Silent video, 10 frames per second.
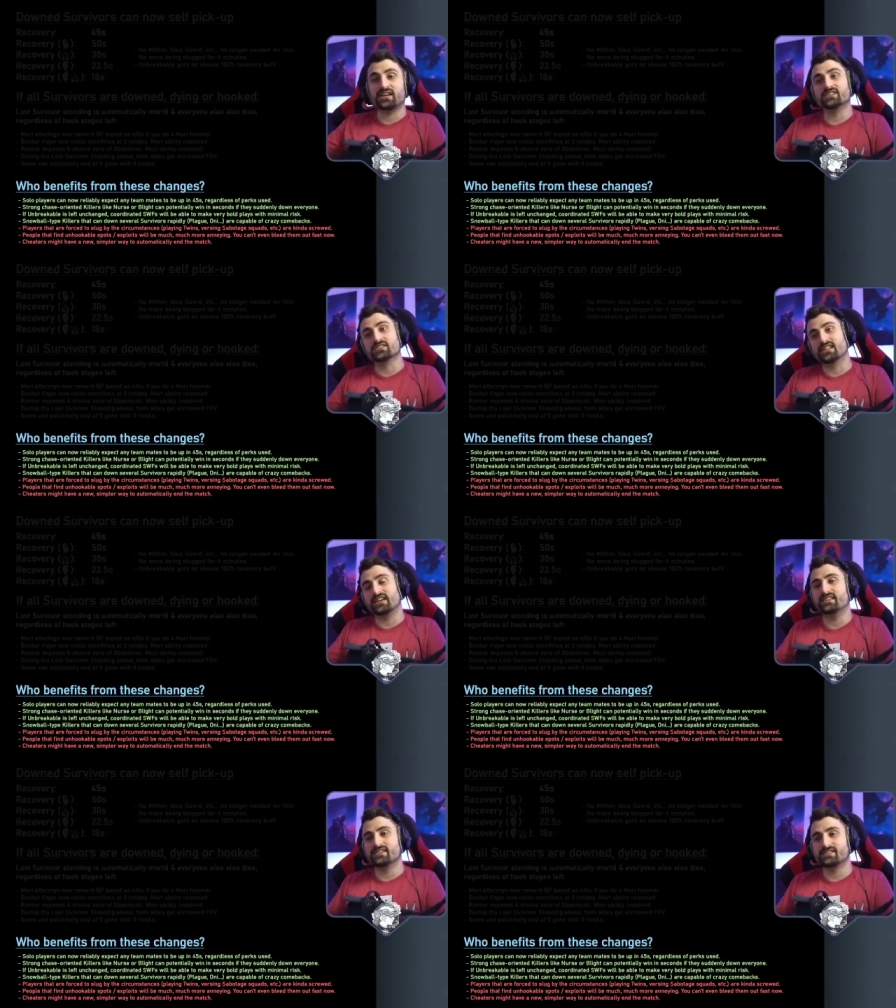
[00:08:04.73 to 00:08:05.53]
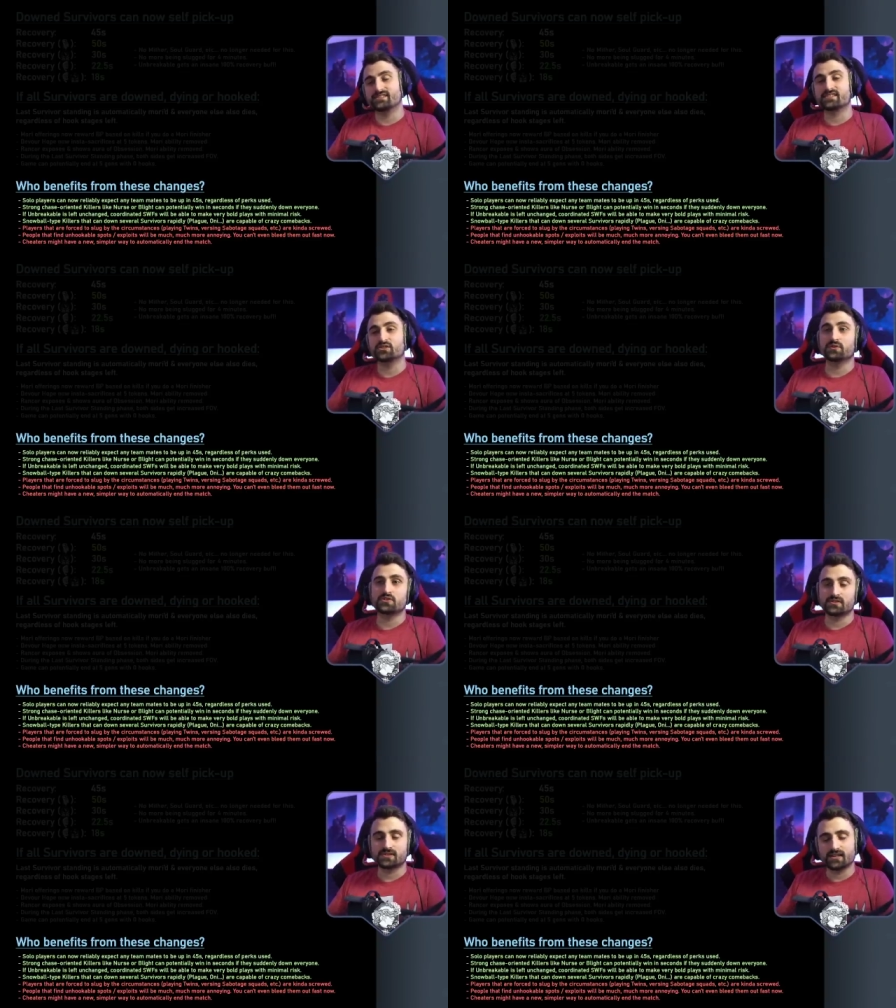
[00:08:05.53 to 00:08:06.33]
killers like this and
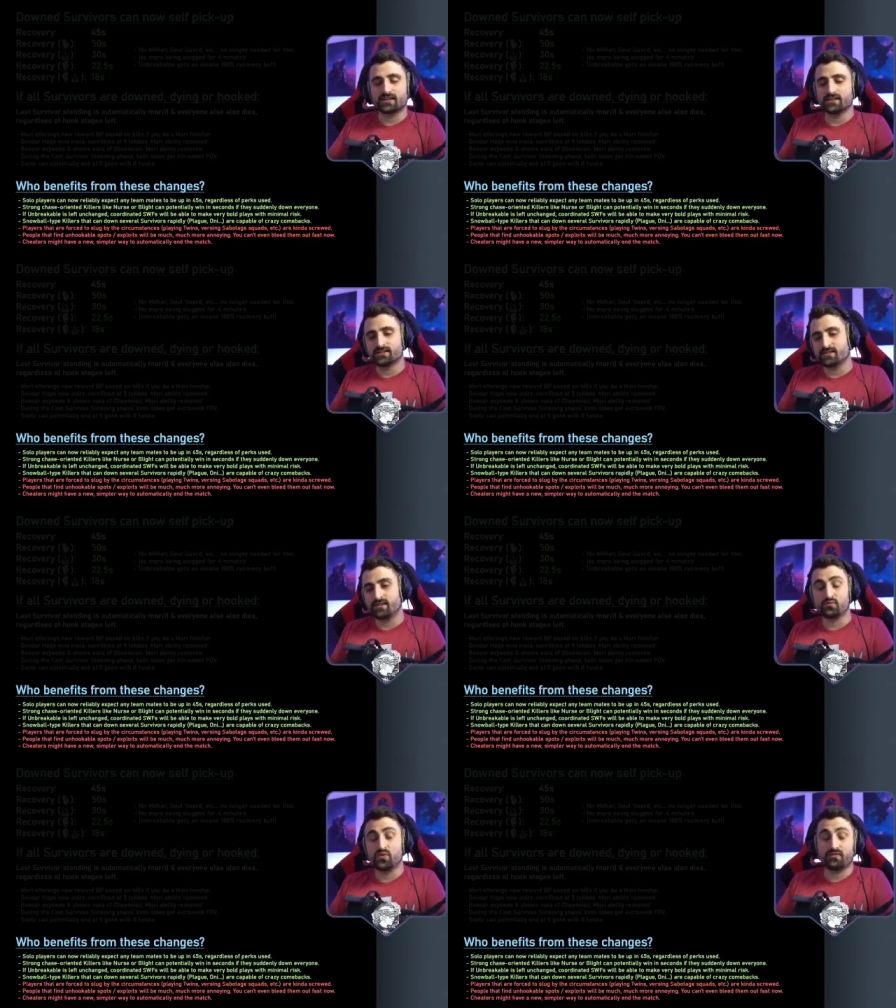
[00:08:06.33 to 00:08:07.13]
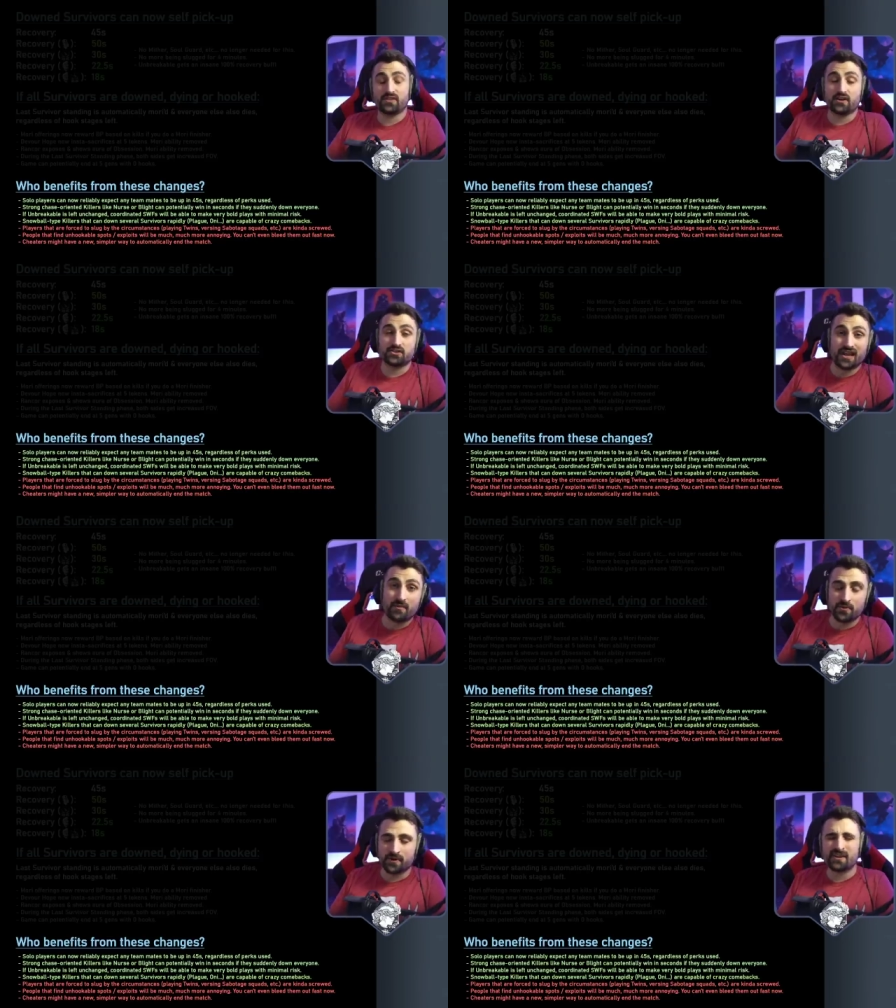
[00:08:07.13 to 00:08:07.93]
situations like this. If, what if they are
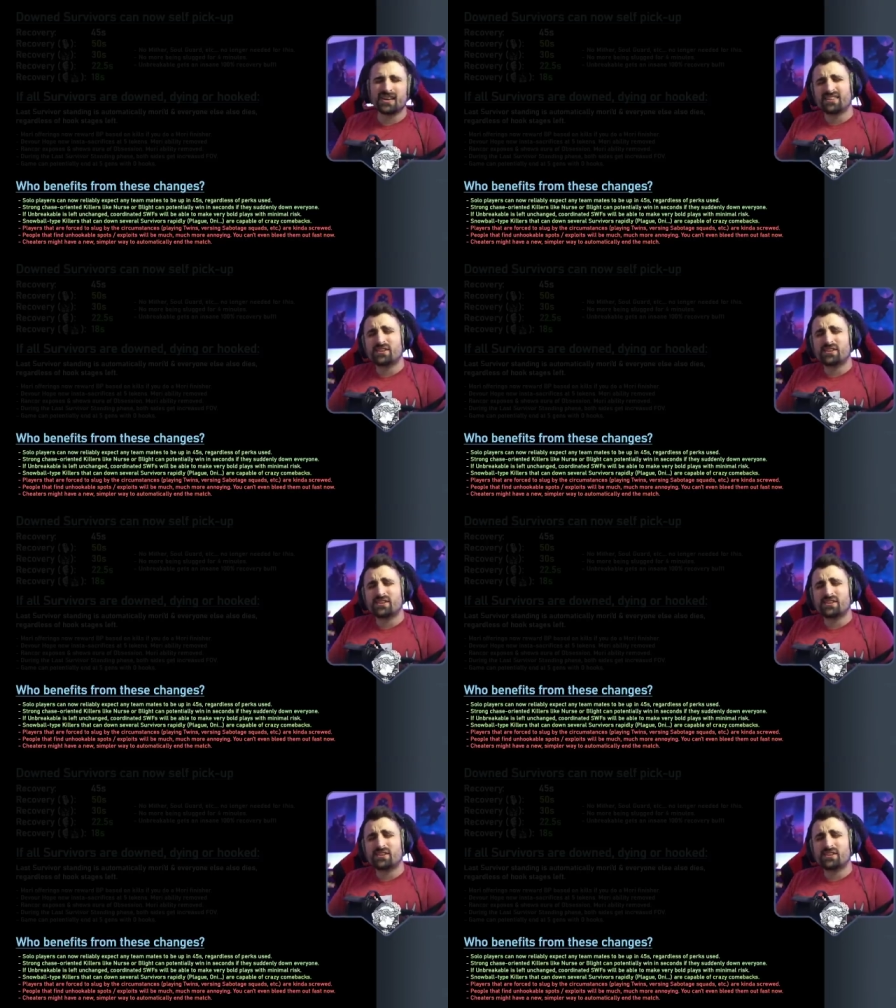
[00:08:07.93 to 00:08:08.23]
saboing?